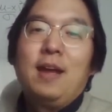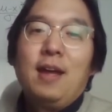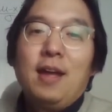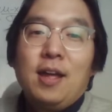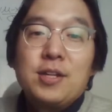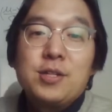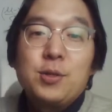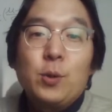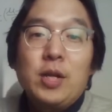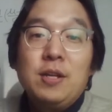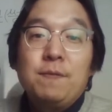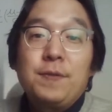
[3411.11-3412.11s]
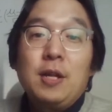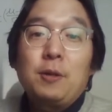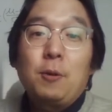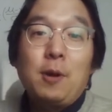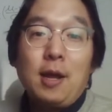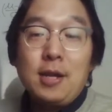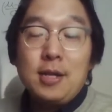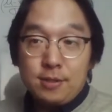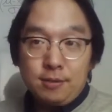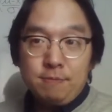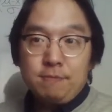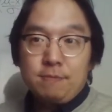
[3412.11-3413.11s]
So infinite
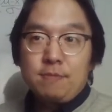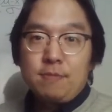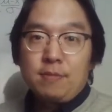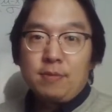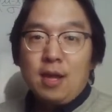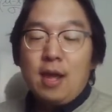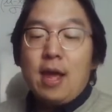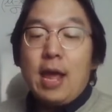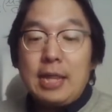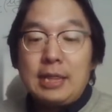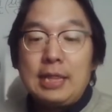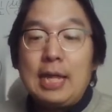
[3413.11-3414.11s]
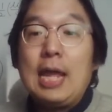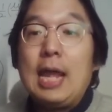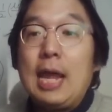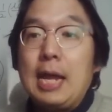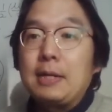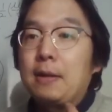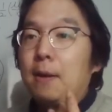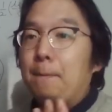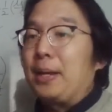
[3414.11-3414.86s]
horizon, and then a big